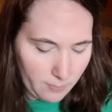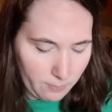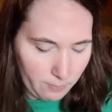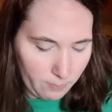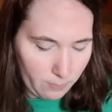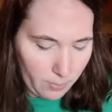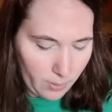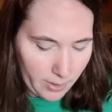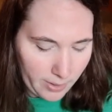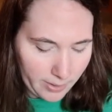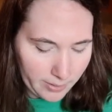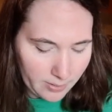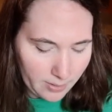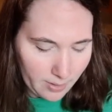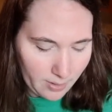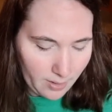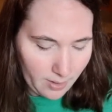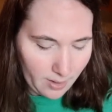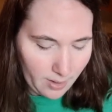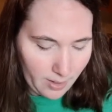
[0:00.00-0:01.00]
but
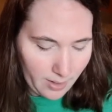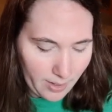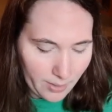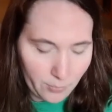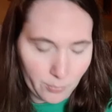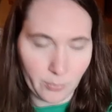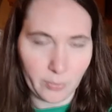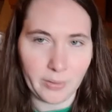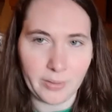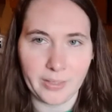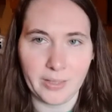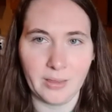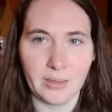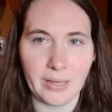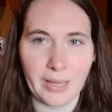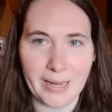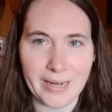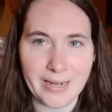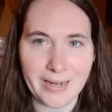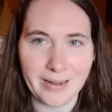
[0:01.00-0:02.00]
I really
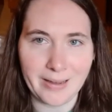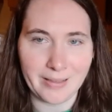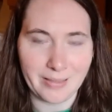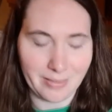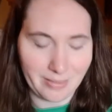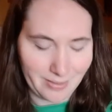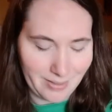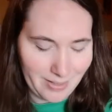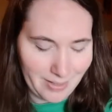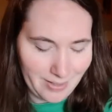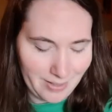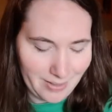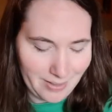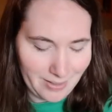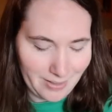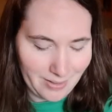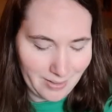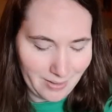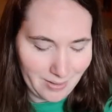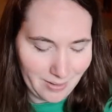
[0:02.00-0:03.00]
like
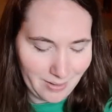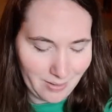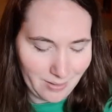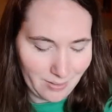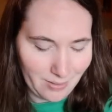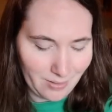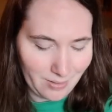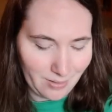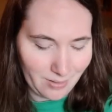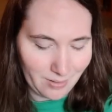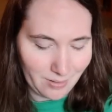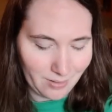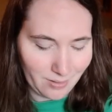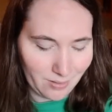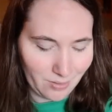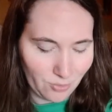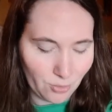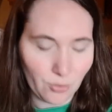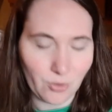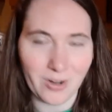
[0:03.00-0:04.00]
the
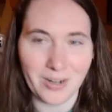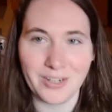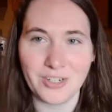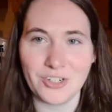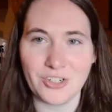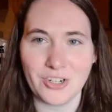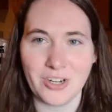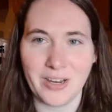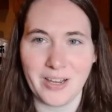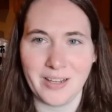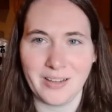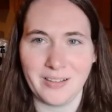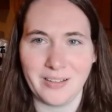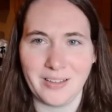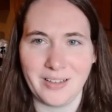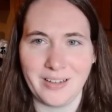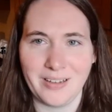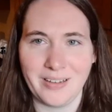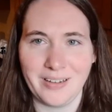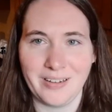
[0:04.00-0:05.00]
crunch and
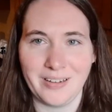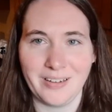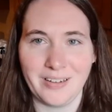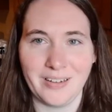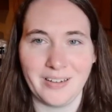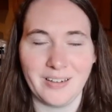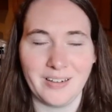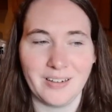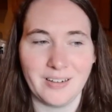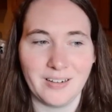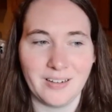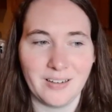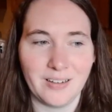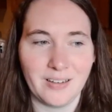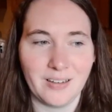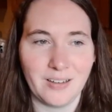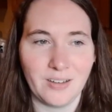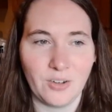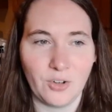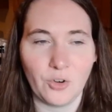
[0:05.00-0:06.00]
the
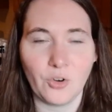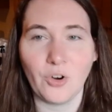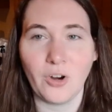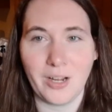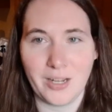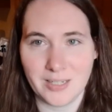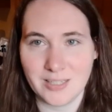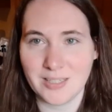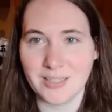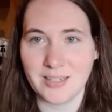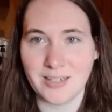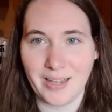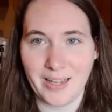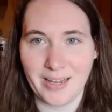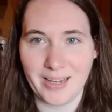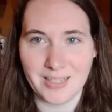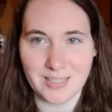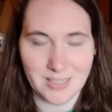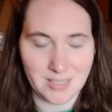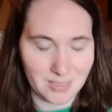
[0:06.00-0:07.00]
crust, I
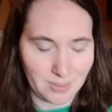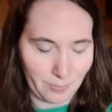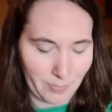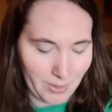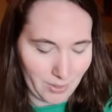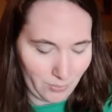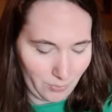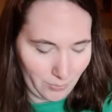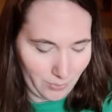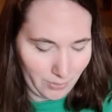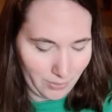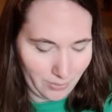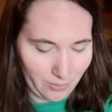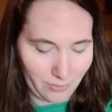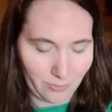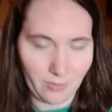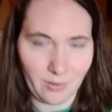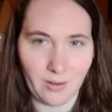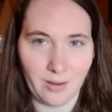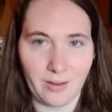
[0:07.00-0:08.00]
guess is a better word,
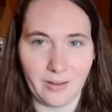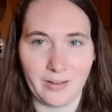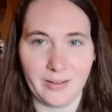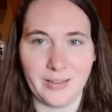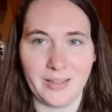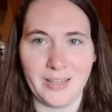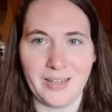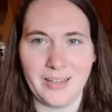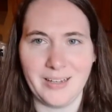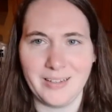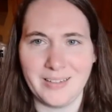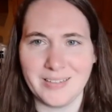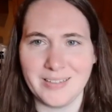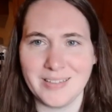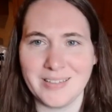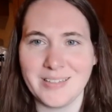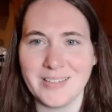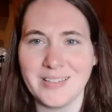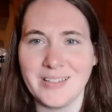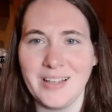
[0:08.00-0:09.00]
on
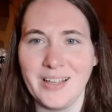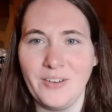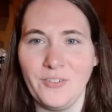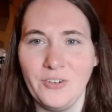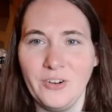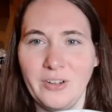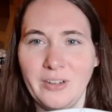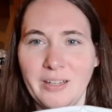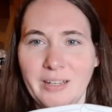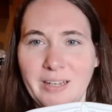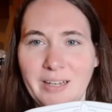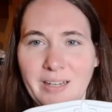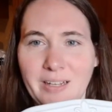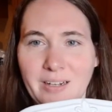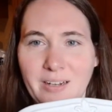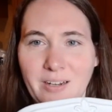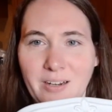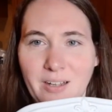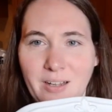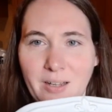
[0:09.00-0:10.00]
these. They really
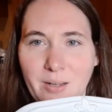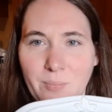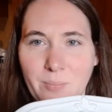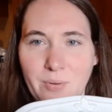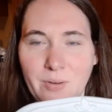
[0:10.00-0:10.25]
ended up